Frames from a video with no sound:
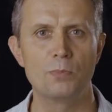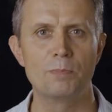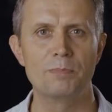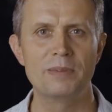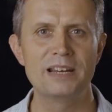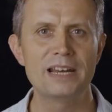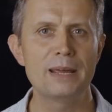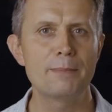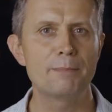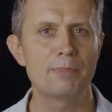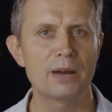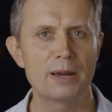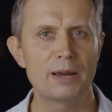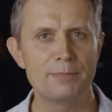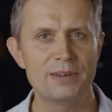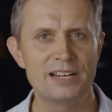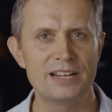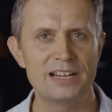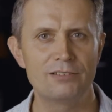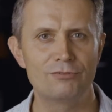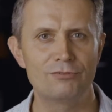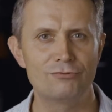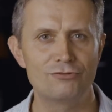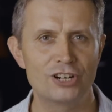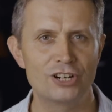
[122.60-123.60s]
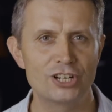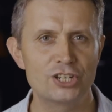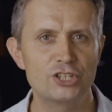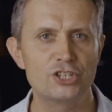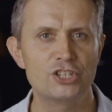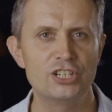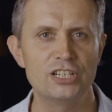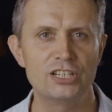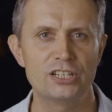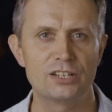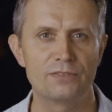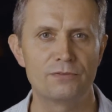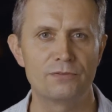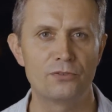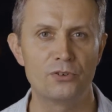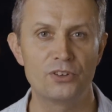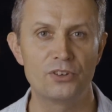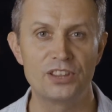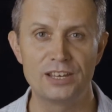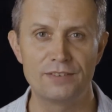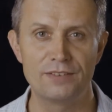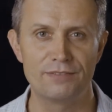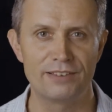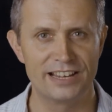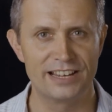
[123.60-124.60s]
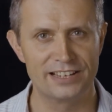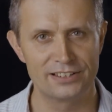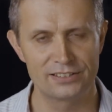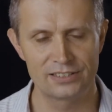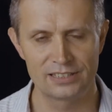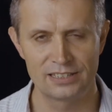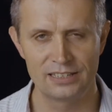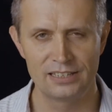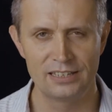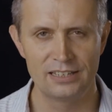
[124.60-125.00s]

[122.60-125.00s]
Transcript: minute-by-minute run sheet for the event.